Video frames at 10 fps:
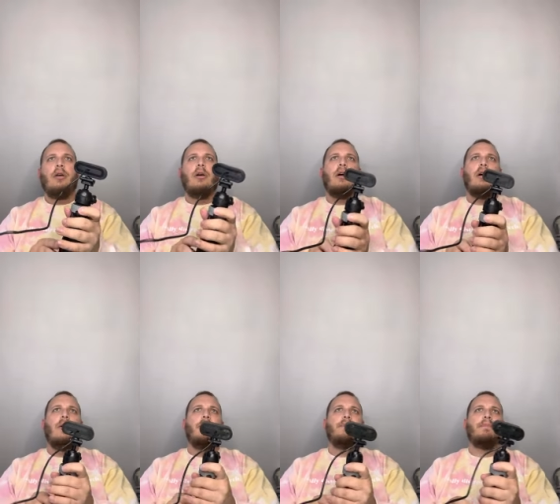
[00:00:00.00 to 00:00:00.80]

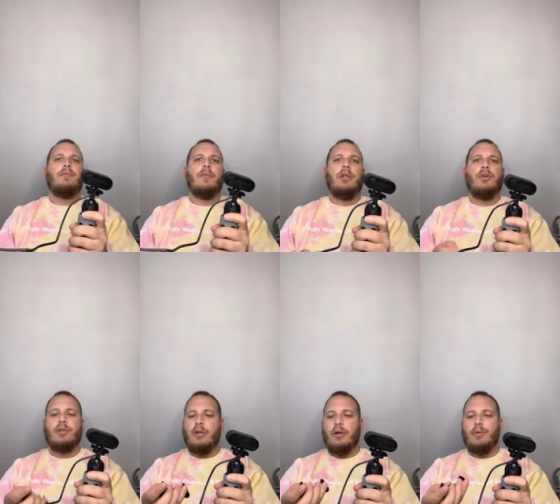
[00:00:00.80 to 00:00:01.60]
Um, it
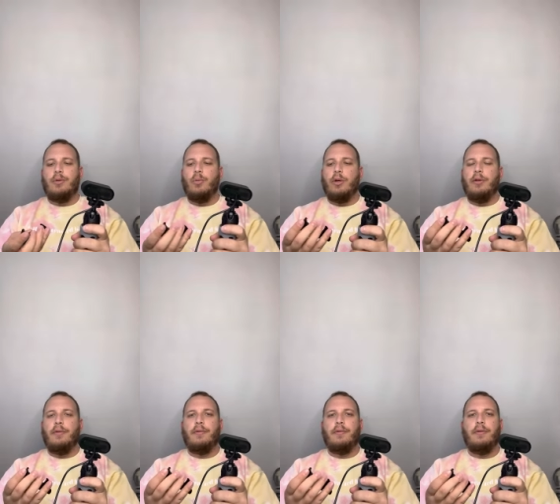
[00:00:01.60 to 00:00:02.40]
also comes
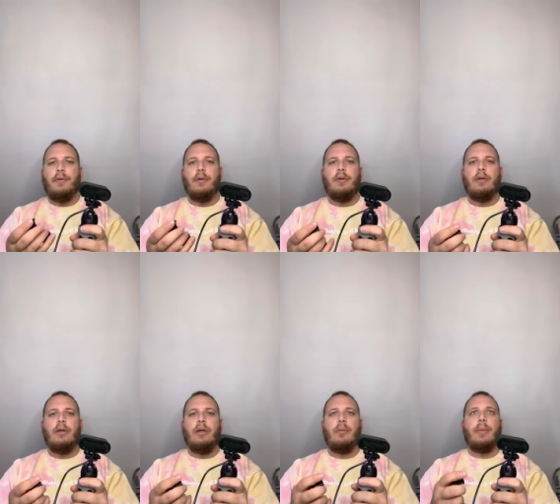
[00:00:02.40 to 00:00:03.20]
with
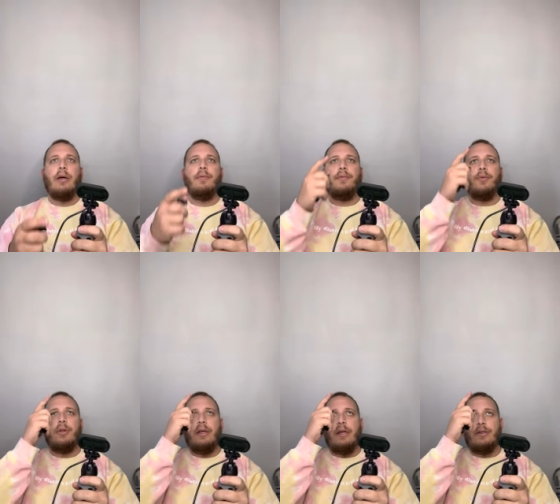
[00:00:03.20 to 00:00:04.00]
a mount for
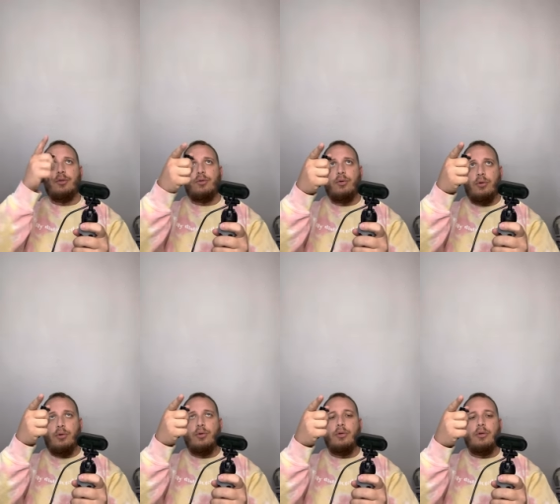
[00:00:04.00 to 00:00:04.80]
the
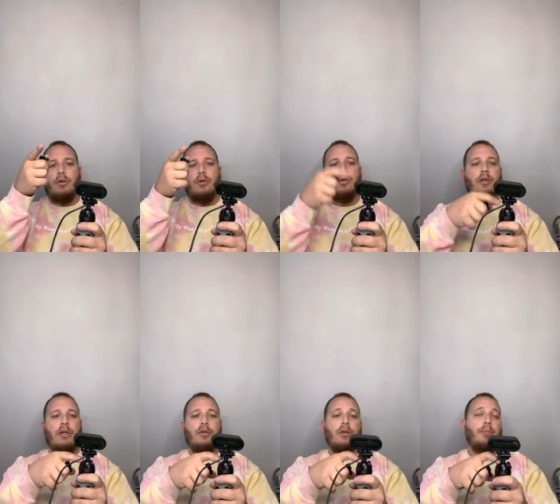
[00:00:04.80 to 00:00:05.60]
actual, you
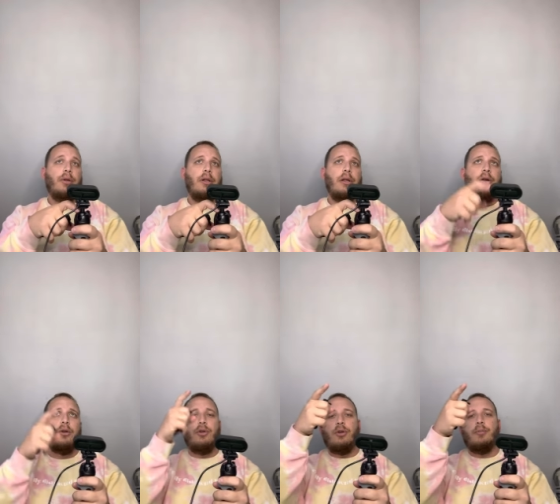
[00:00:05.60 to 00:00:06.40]
can you can put it here,
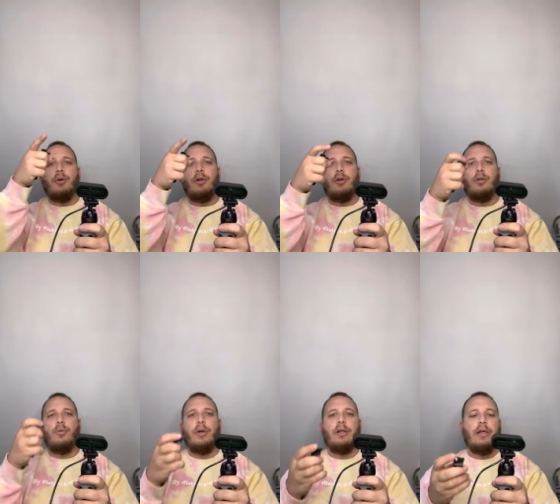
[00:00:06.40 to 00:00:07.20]
or you can put it on the
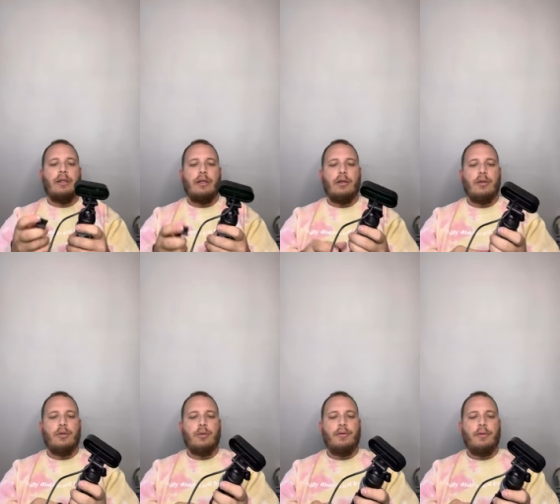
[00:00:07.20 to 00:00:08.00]
ring light that it comes
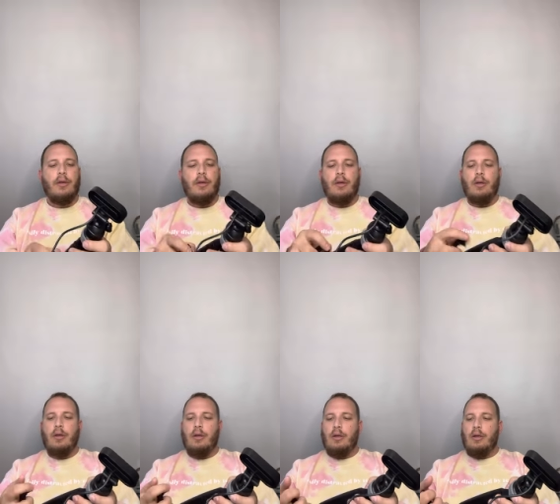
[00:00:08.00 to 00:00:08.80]
with,
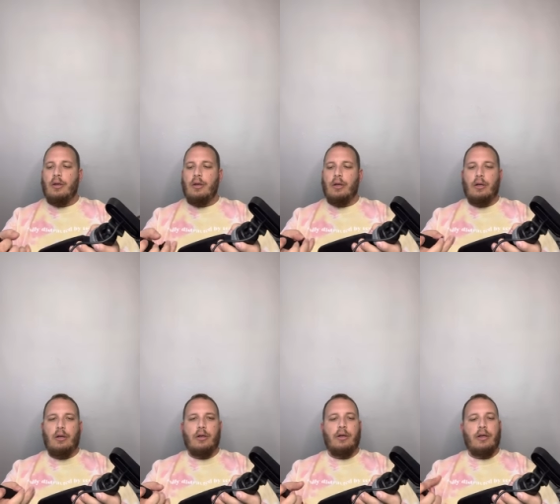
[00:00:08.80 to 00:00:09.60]
and uh,
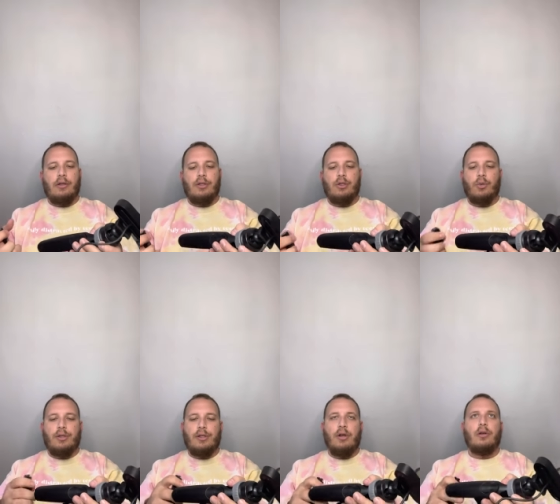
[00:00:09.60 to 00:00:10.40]
it kind of just
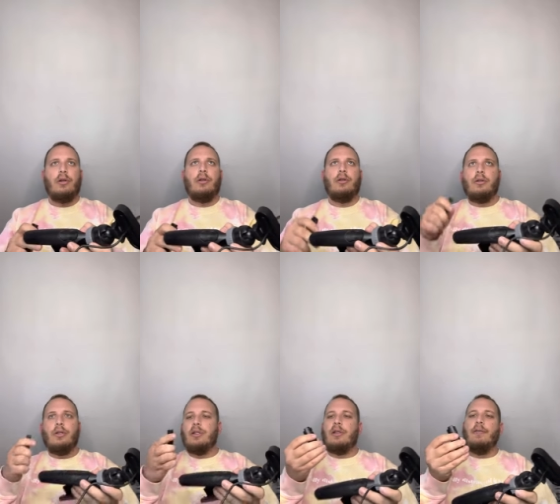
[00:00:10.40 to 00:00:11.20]
switches on, and
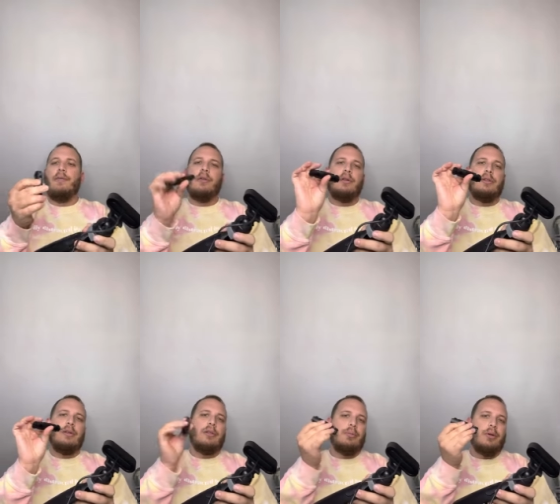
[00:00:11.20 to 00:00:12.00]
it's the same thing as
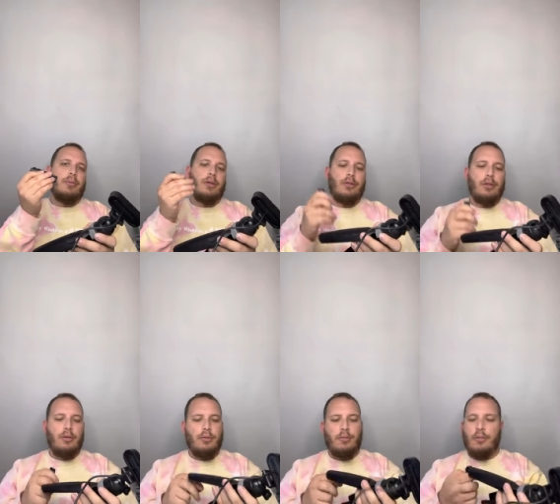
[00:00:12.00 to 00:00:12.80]
this pretty much,
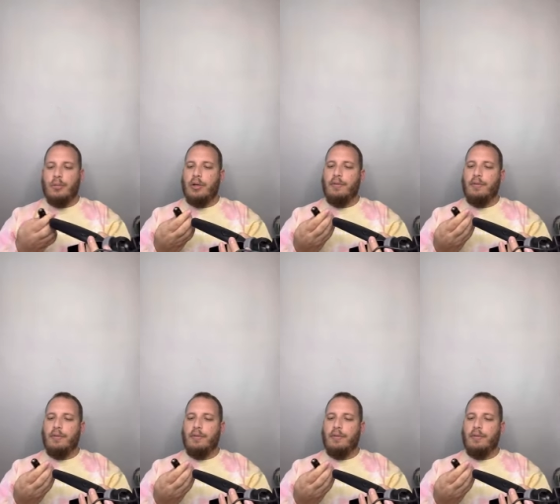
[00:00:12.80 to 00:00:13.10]
but I